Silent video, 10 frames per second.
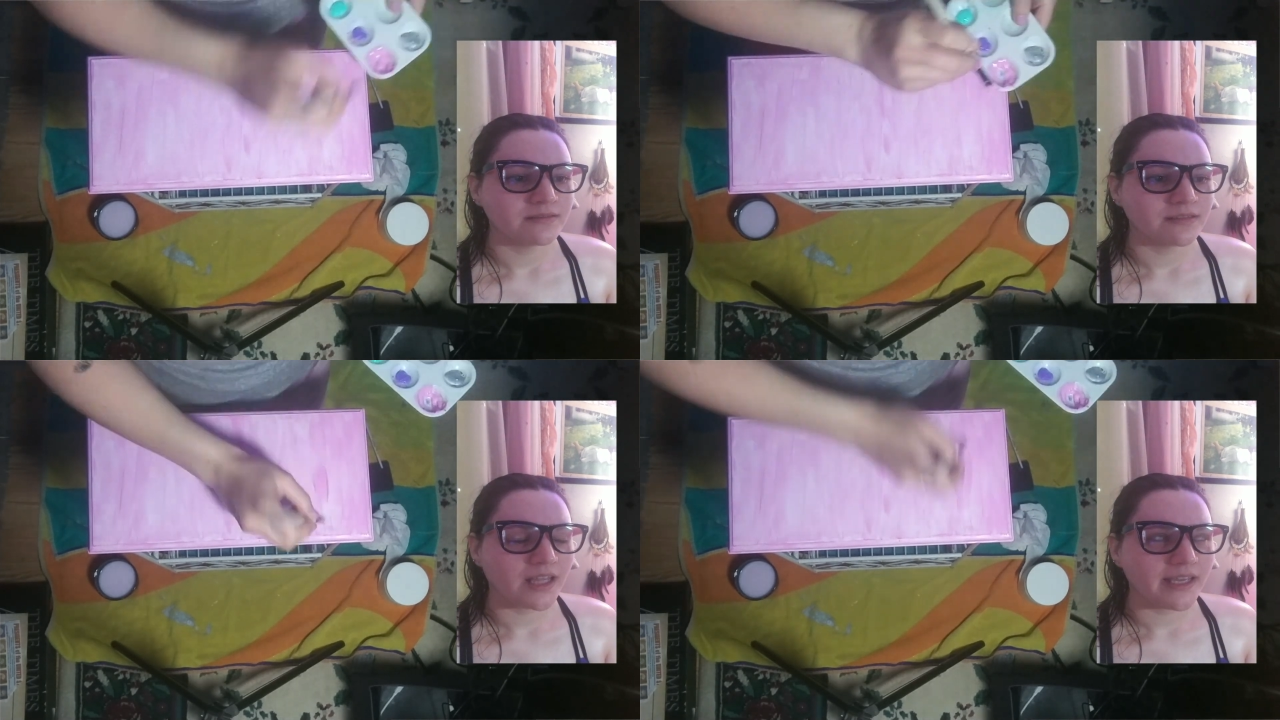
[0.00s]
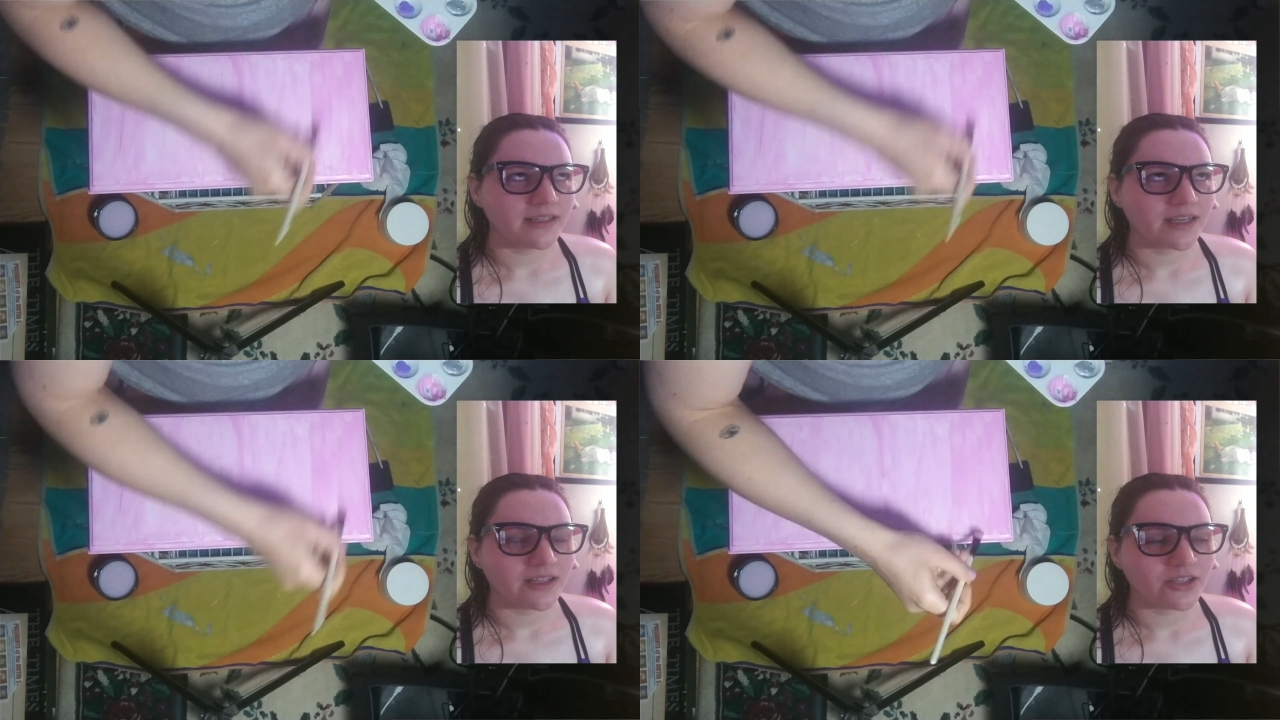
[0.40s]
light
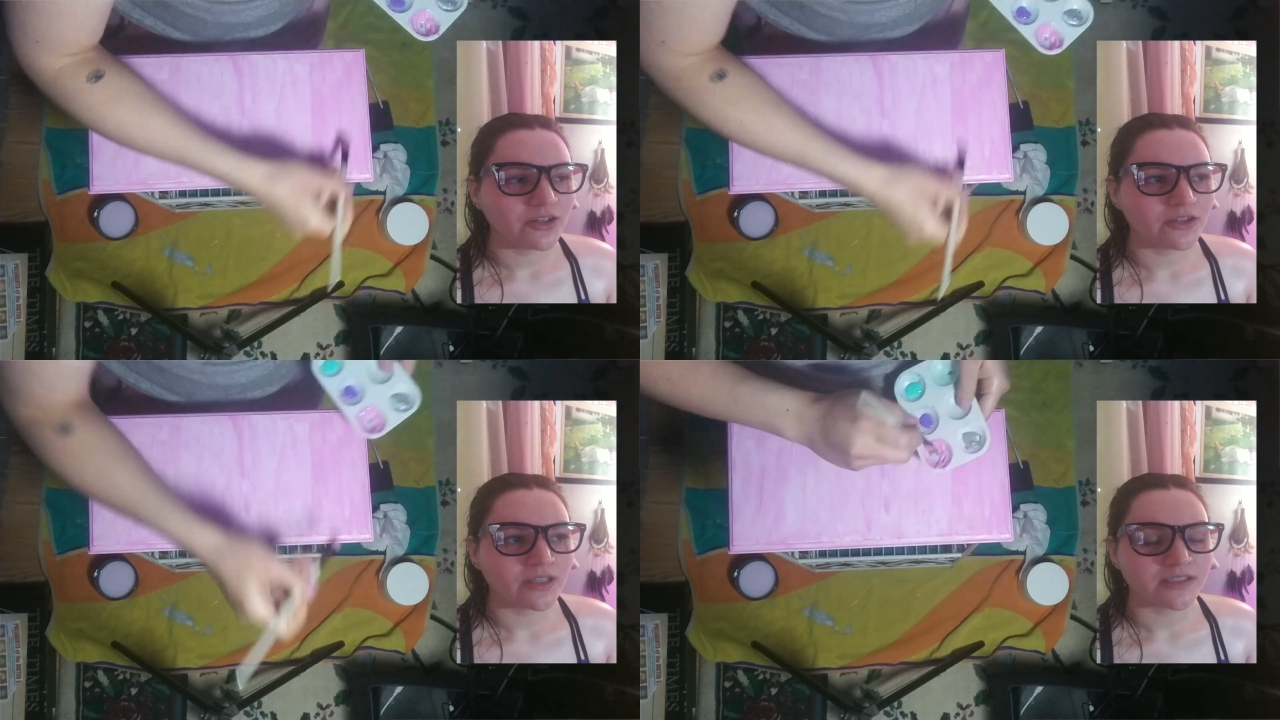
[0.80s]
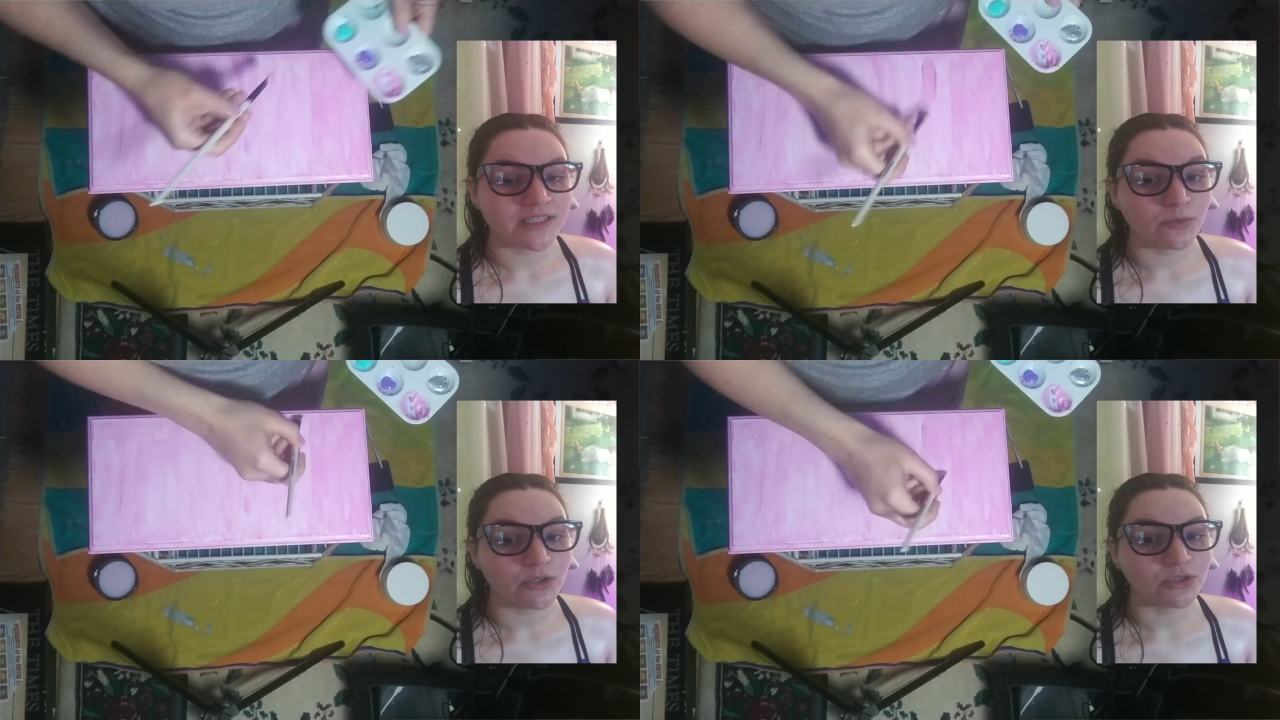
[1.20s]
color, or else
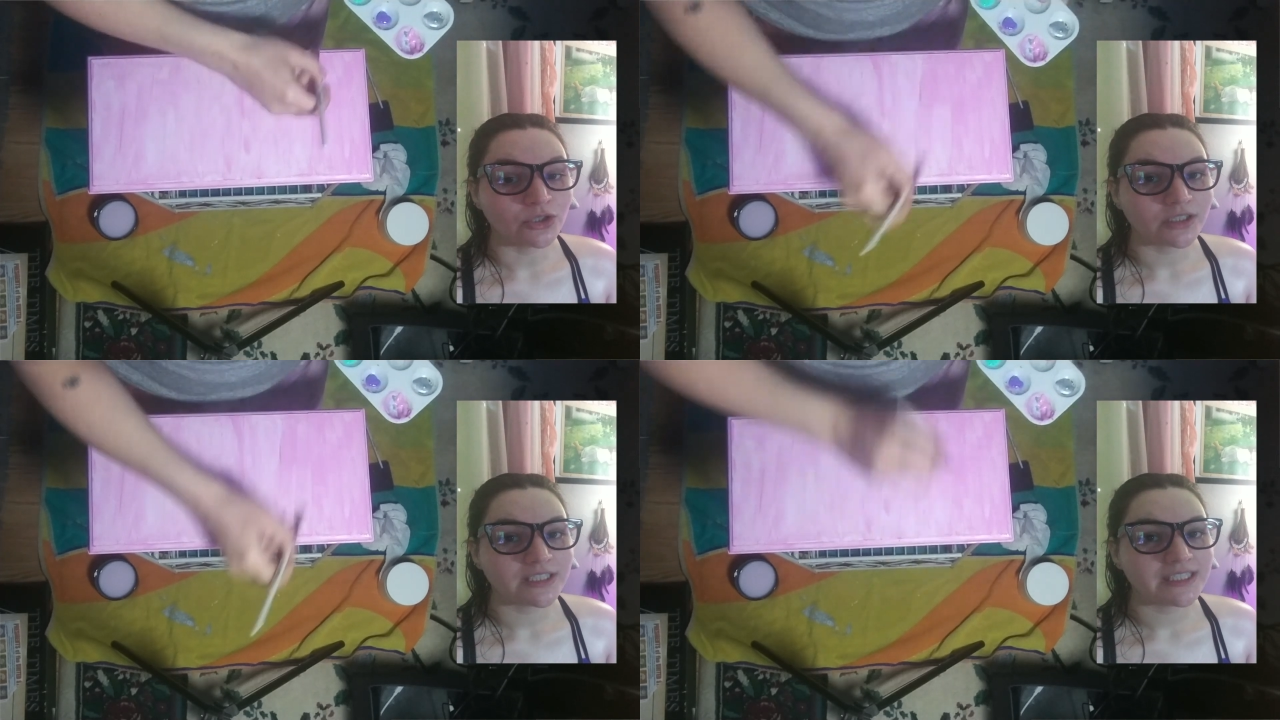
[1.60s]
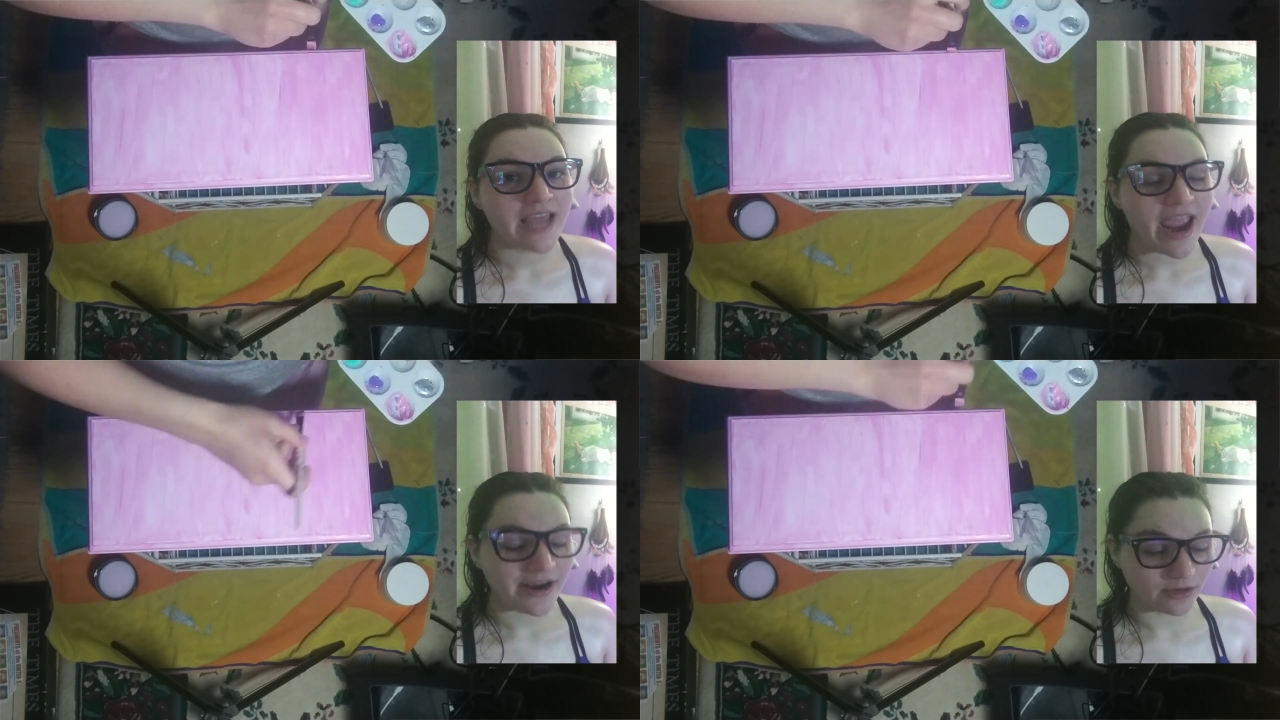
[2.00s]
it will look
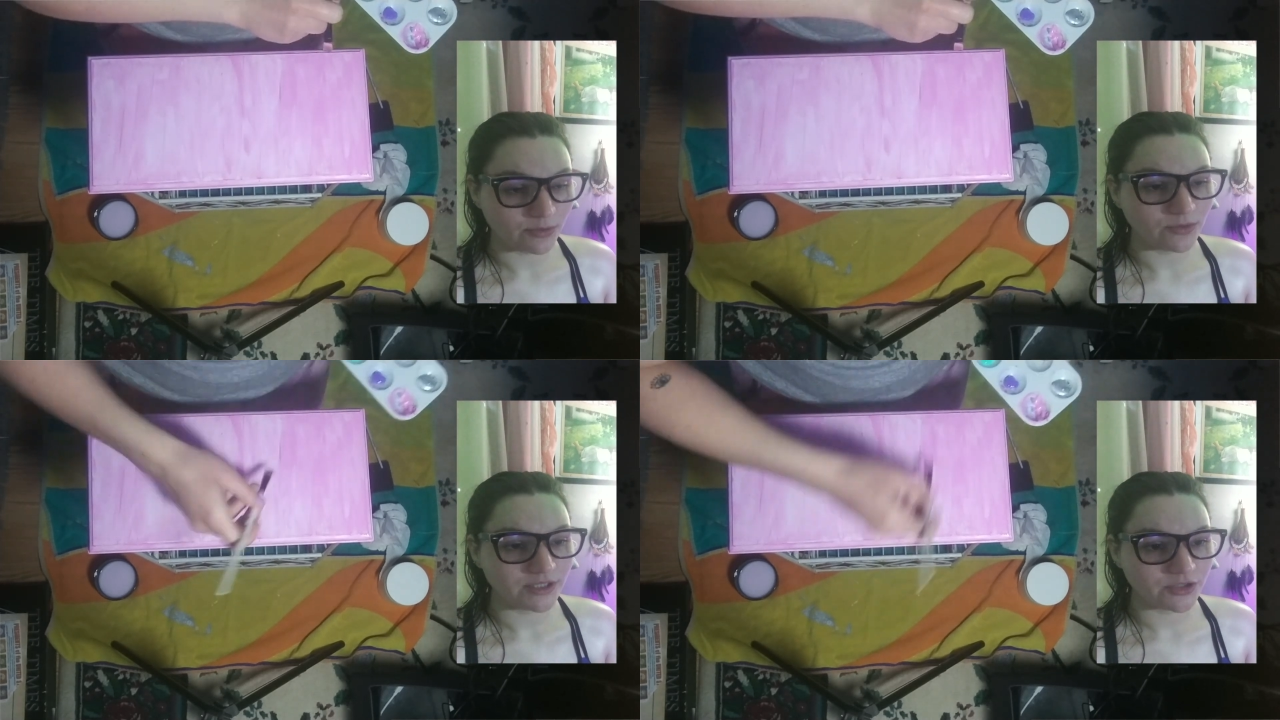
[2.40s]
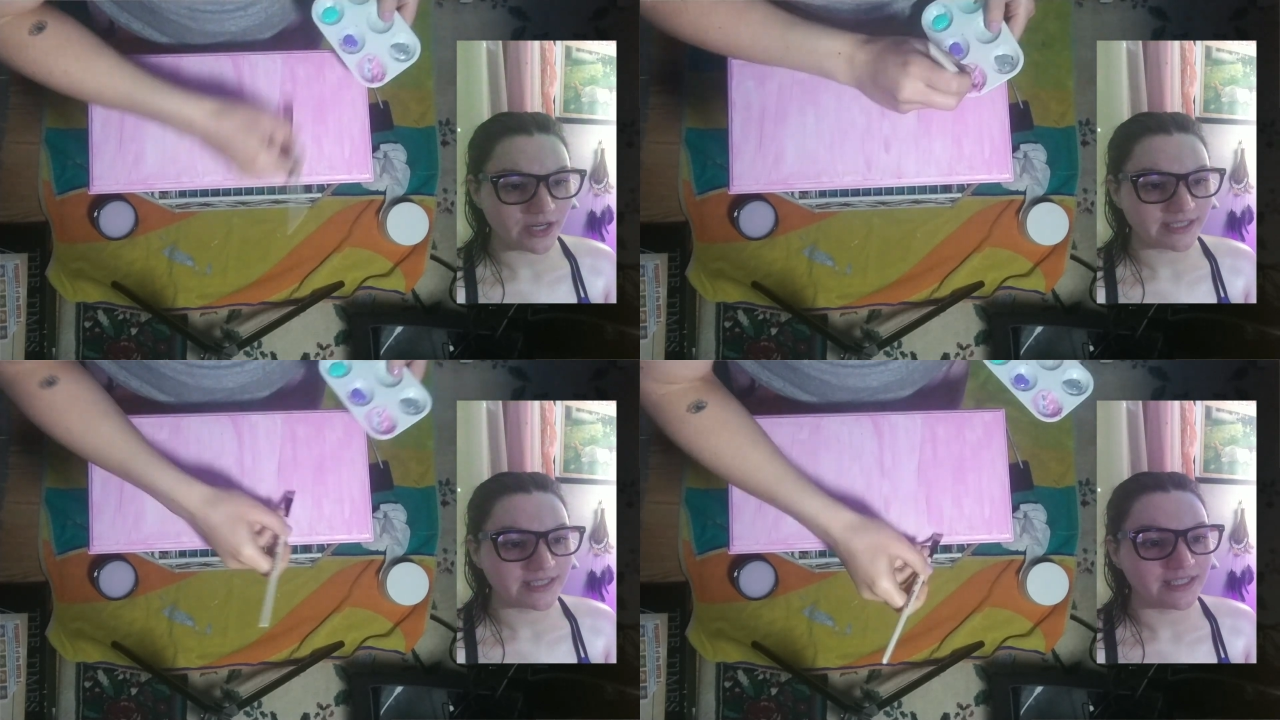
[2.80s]
terrible when it dries,